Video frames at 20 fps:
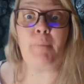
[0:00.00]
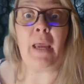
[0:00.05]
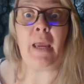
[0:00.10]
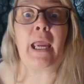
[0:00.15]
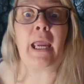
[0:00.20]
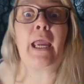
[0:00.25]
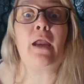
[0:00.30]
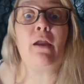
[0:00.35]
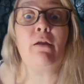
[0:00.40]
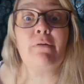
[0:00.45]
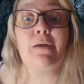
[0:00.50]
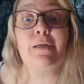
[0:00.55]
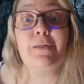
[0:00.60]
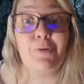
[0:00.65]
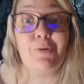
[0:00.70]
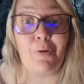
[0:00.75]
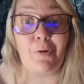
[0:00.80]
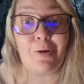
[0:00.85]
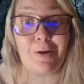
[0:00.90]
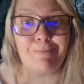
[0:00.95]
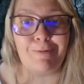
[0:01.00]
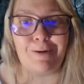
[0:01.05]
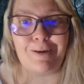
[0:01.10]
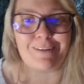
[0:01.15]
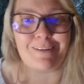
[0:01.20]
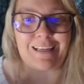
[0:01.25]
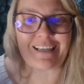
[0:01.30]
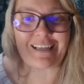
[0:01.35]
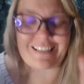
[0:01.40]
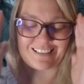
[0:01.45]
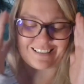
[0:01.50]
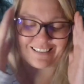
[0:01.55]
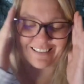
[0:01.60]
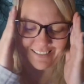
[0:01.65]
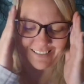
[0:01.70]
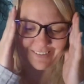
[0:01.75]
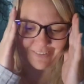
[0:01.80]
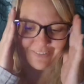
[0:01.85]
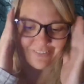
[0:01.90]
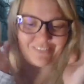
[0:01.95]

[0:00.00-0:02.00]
paranormal. Like, you know,